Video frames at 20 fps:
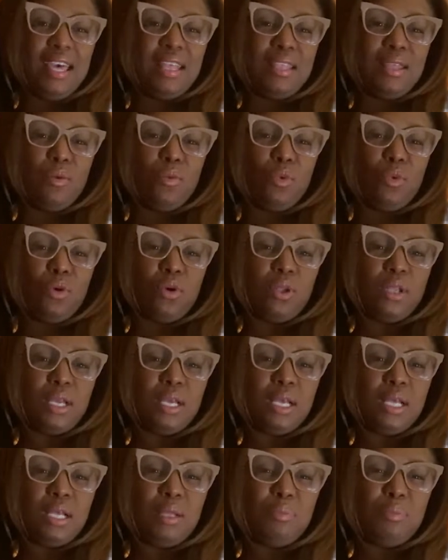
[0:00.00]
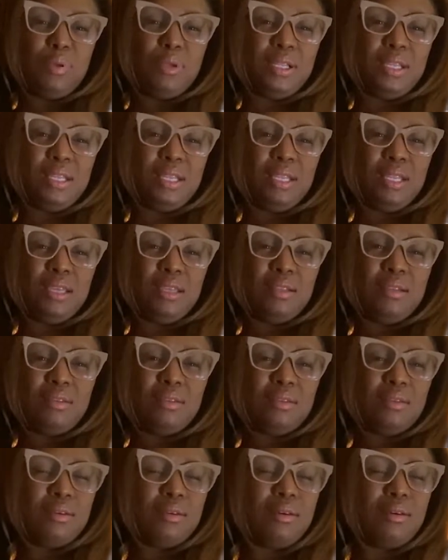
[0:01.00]
and then we're gonna put it
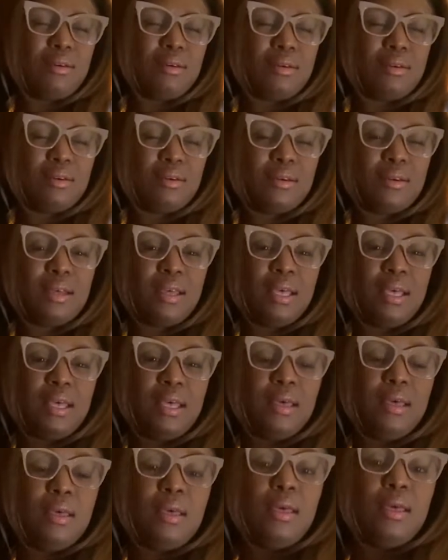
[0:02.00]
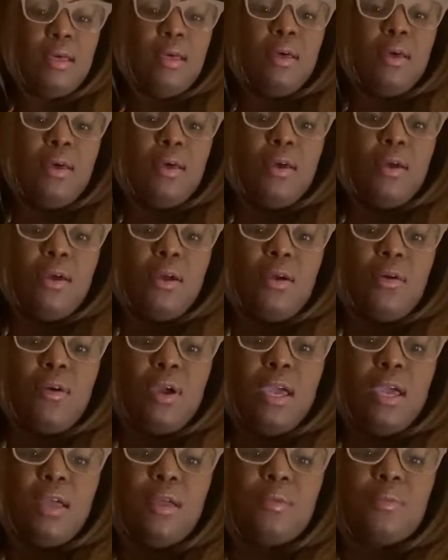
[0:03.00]
in. Oh. All
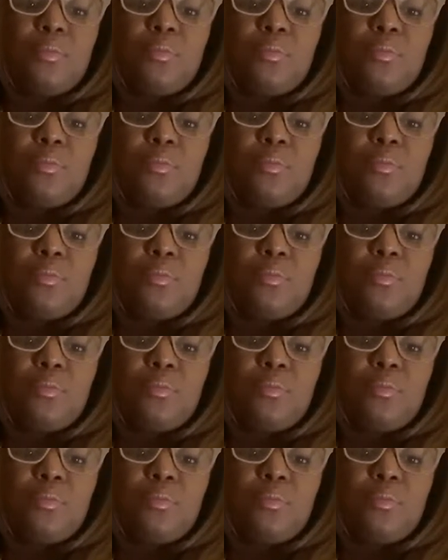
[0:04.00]
right.